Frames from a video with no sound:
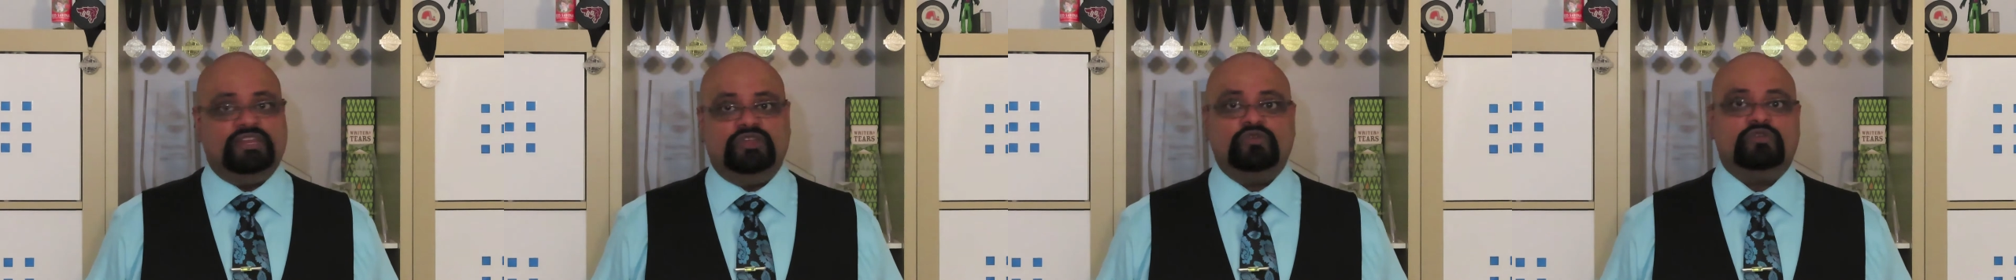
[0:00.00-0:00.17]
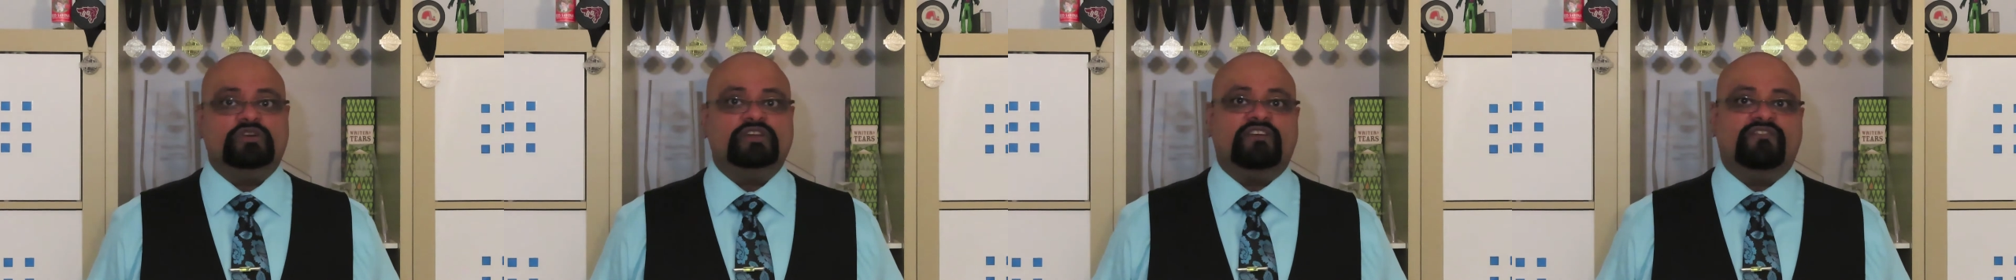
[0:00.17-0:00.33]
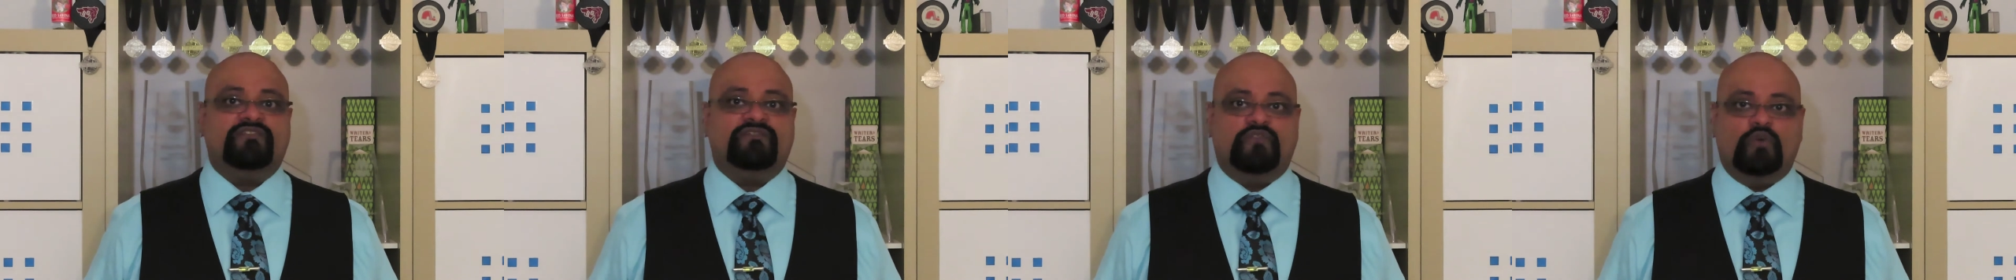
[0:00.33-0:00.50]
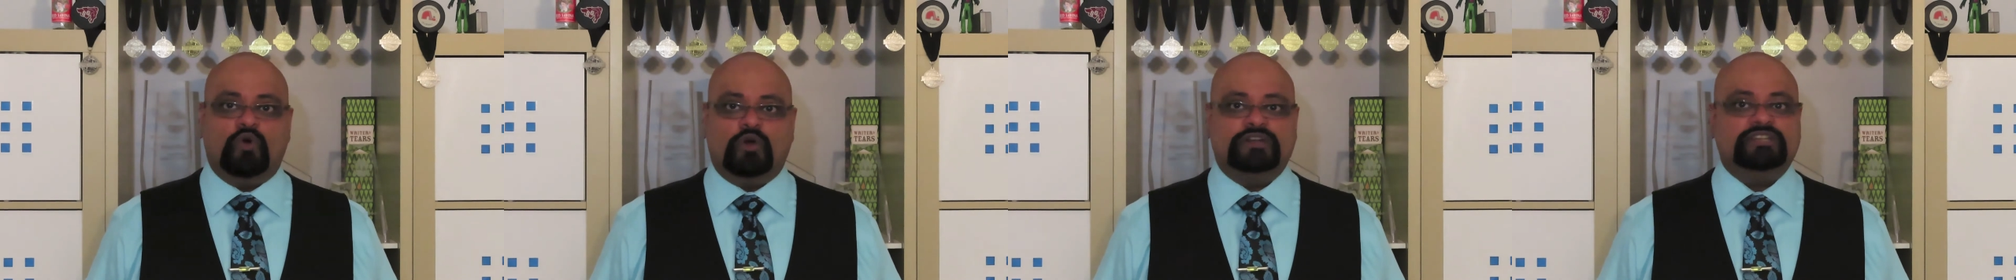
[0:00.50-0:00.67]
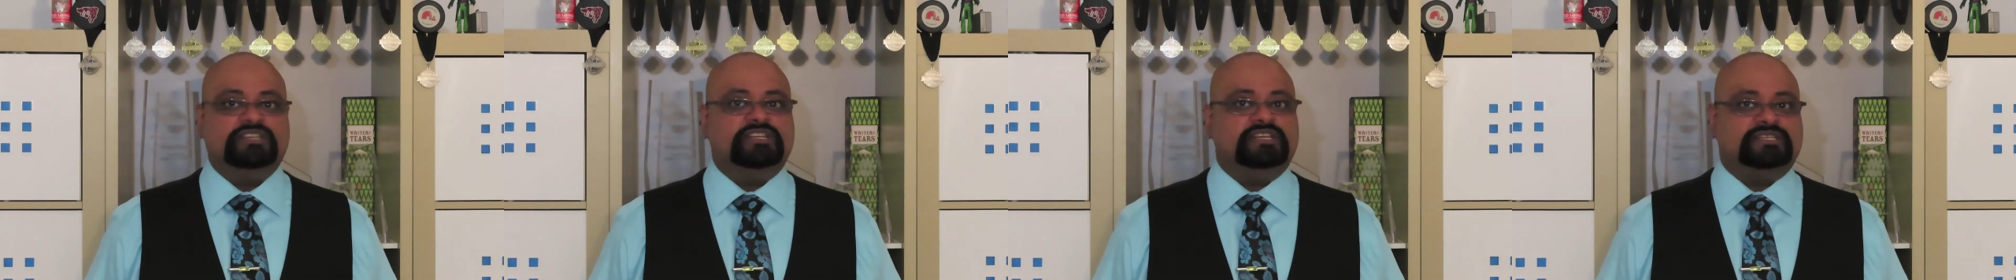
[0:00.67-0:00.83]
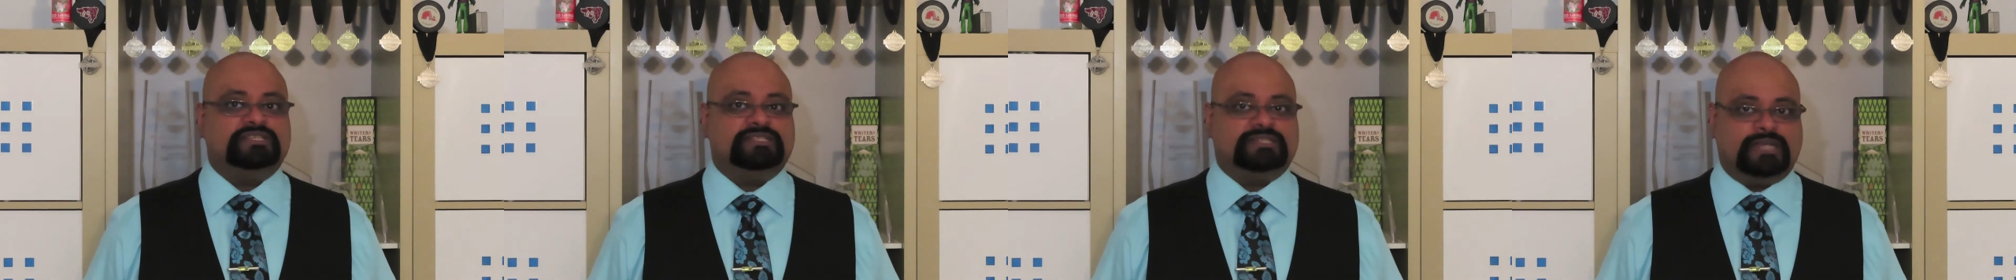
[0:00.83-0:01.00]
you can
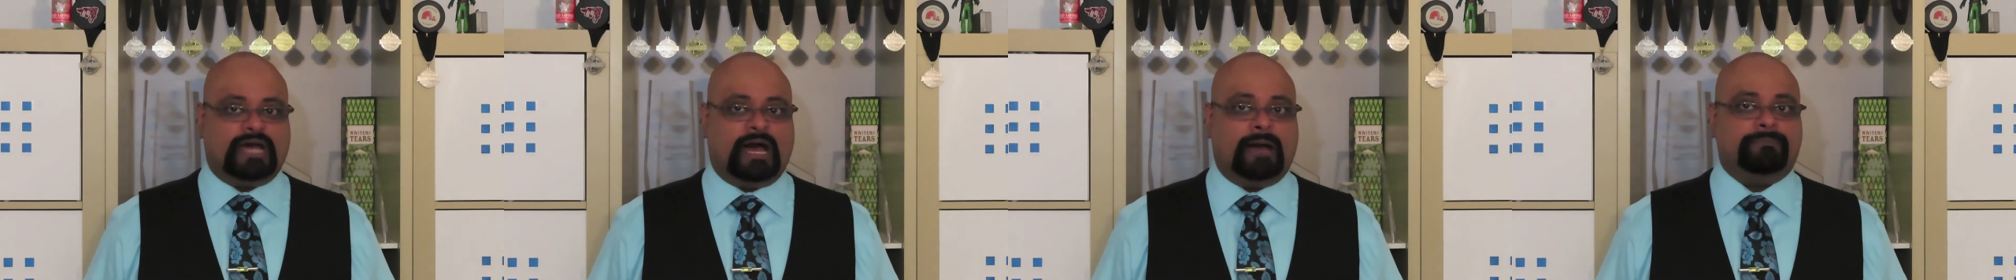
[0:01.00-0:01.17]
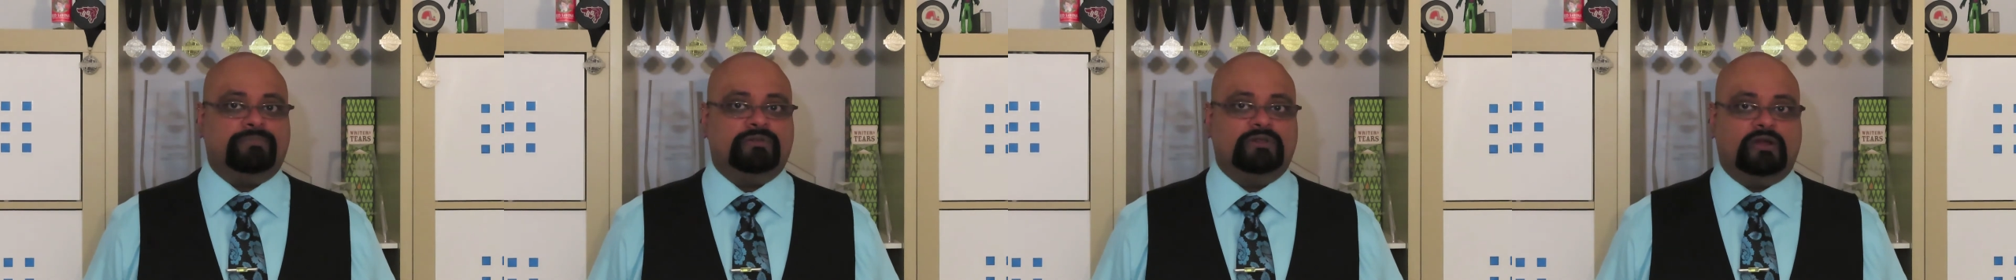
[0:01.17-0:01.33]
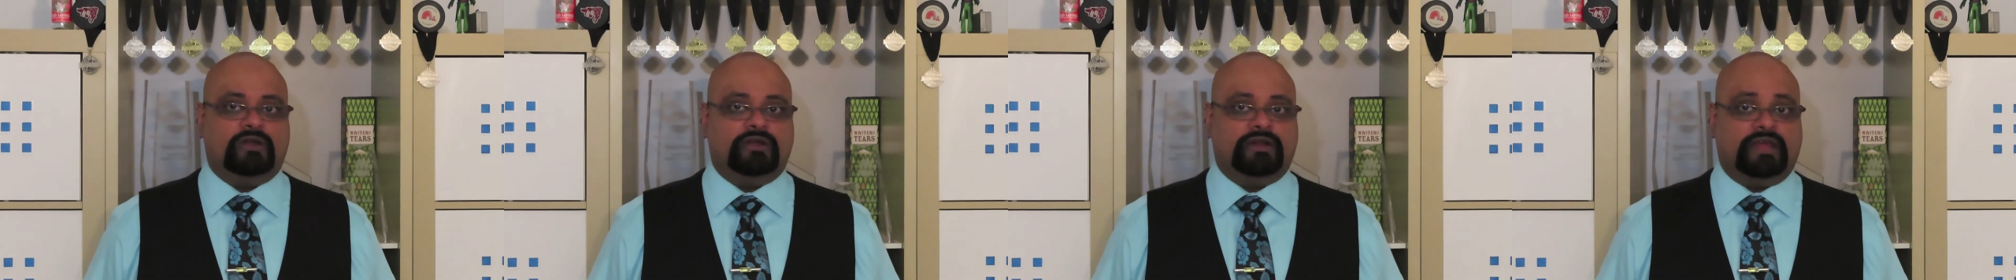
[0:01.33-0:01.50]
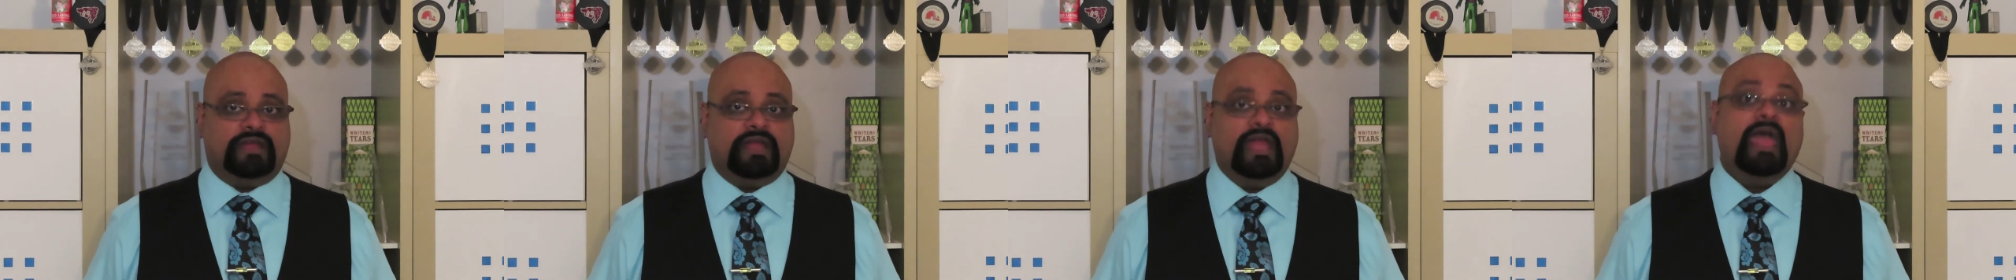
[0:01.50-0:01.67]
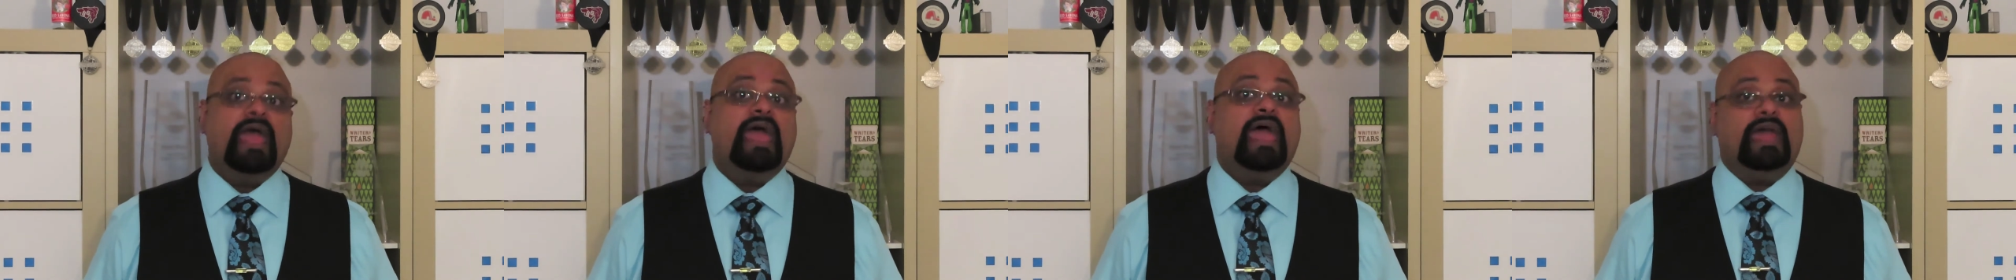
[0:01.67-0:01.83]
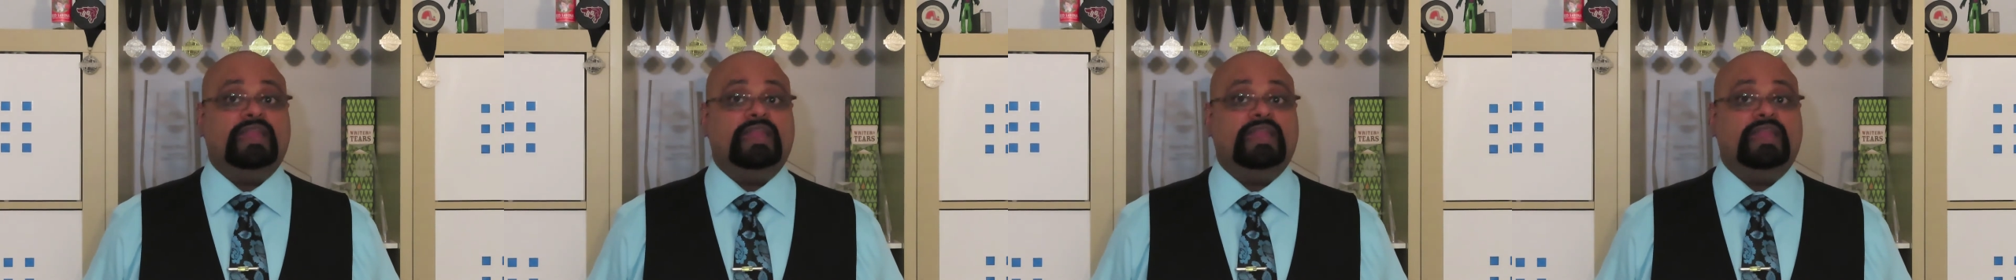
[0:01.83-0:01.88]
afford to stop learning,